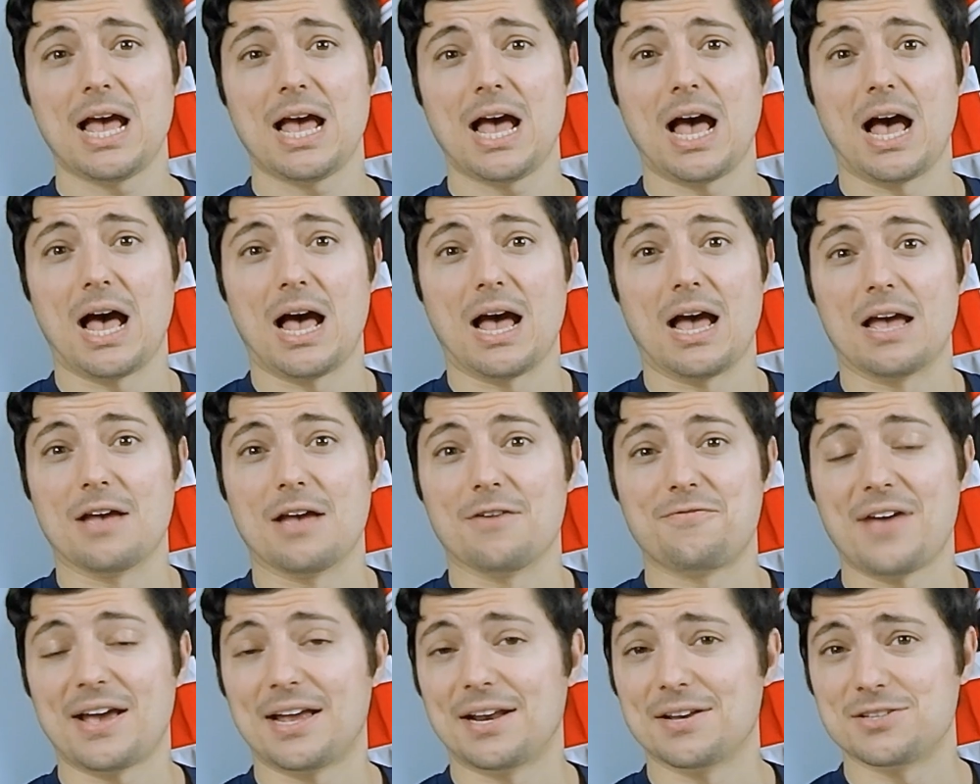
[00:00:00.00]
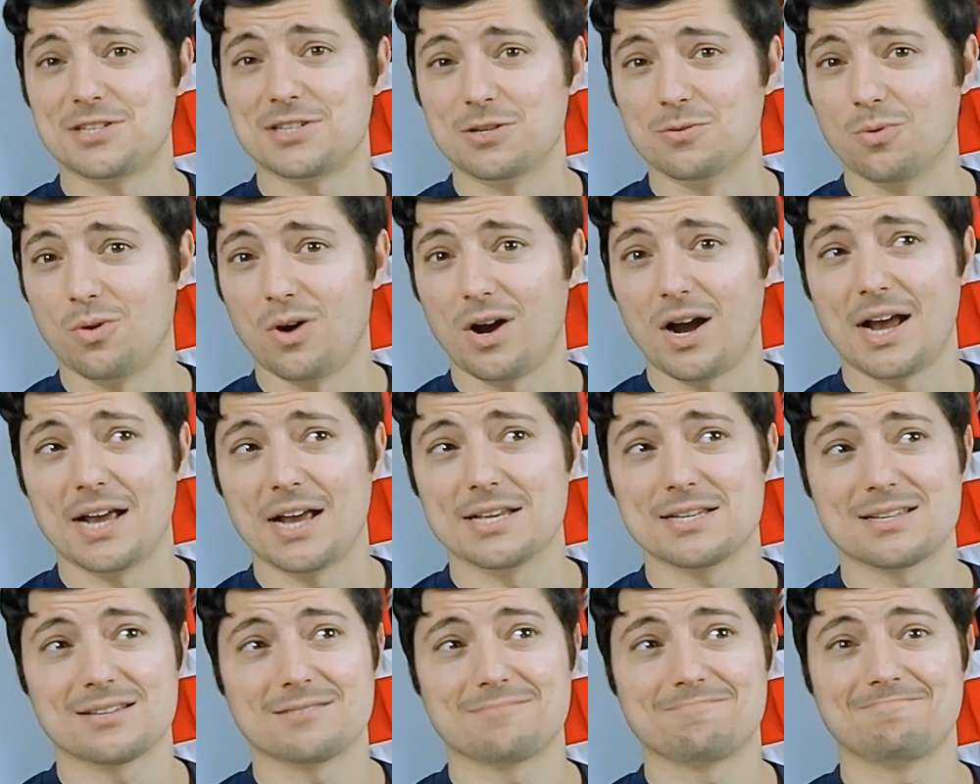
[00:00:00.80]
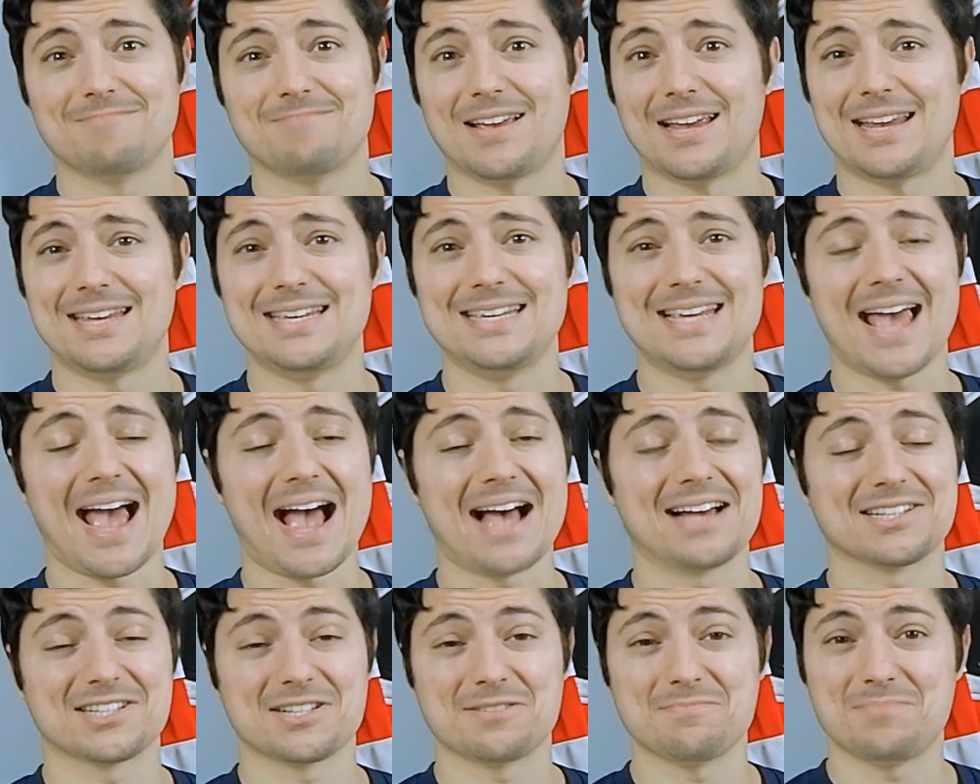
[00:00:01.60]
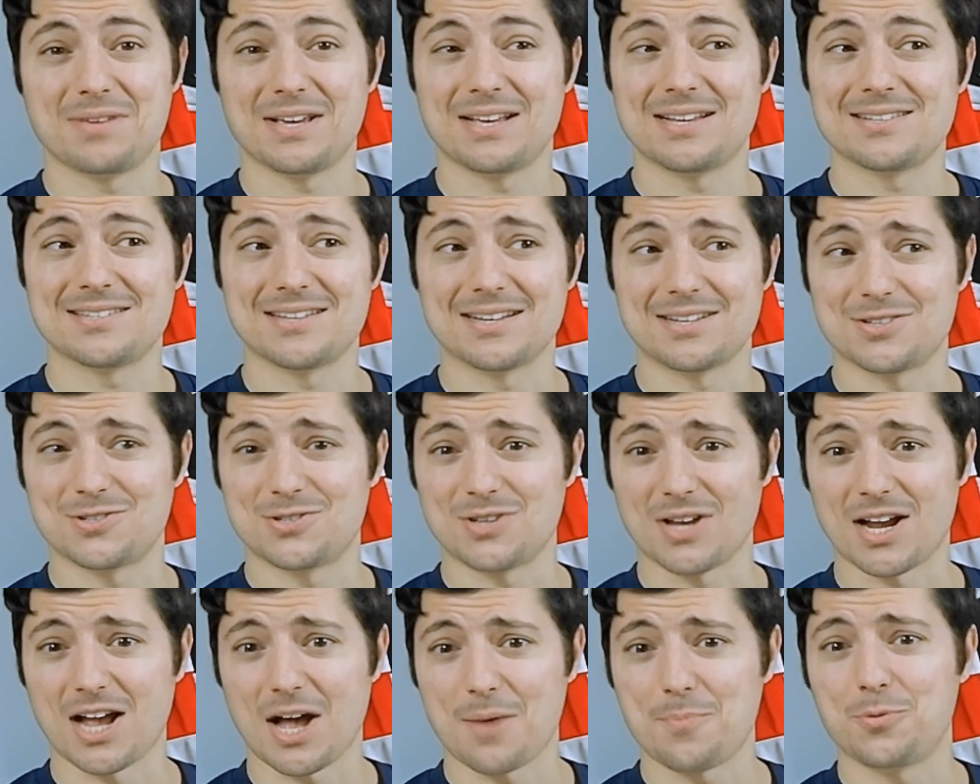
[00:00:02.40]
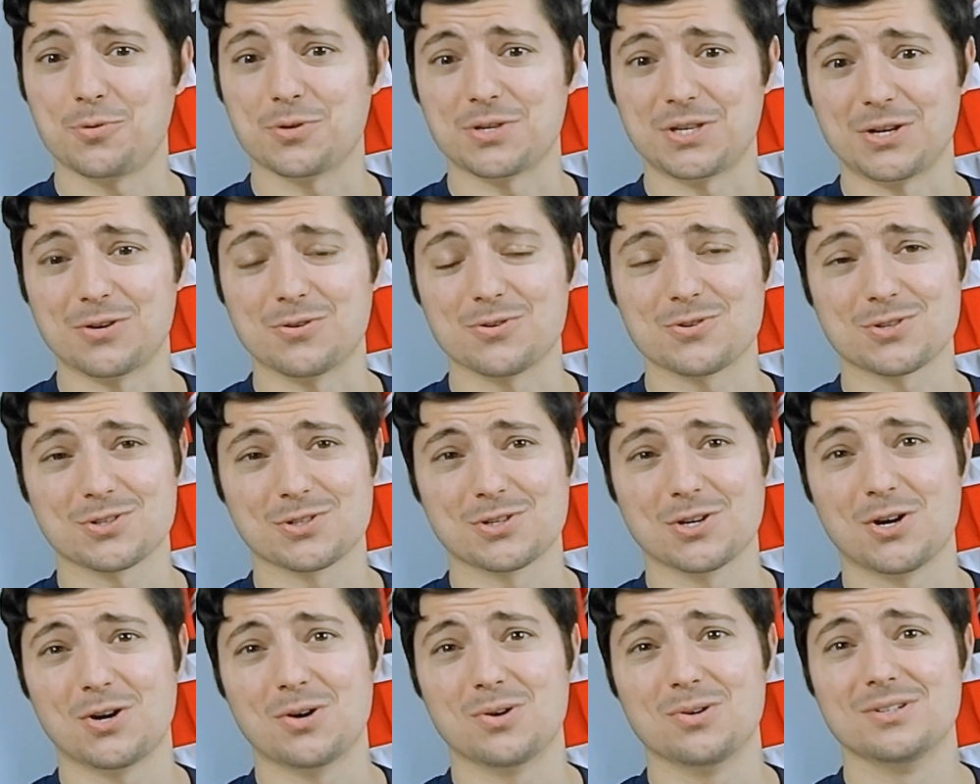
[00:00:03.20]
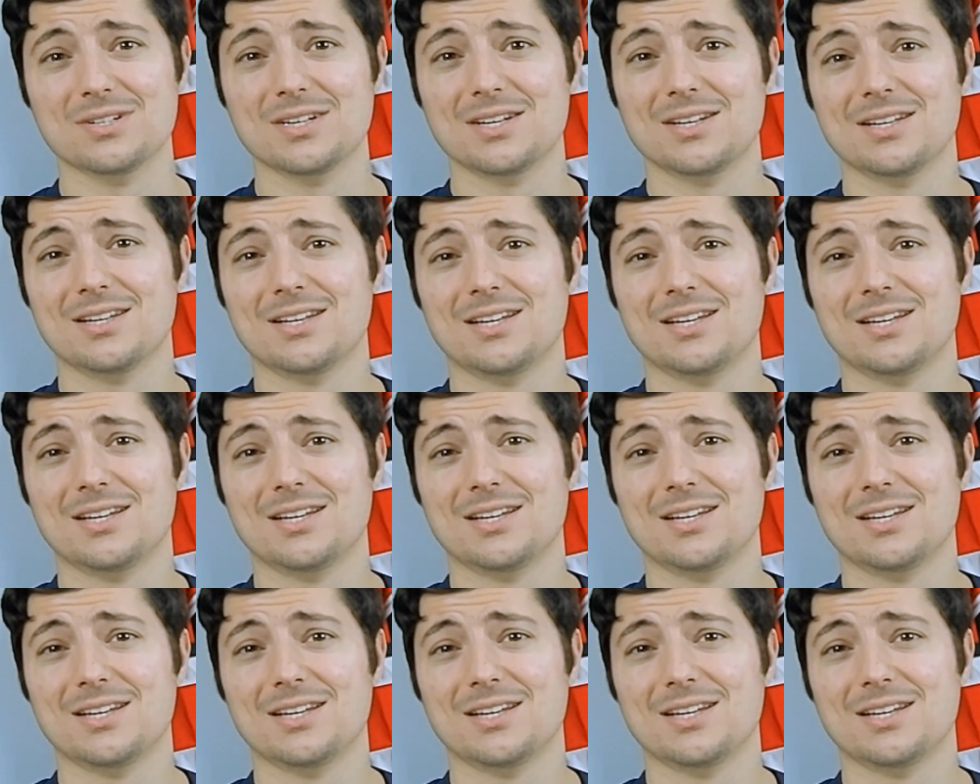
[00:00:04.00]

Fantasy-wise, he hasn't been since a couple of years ago.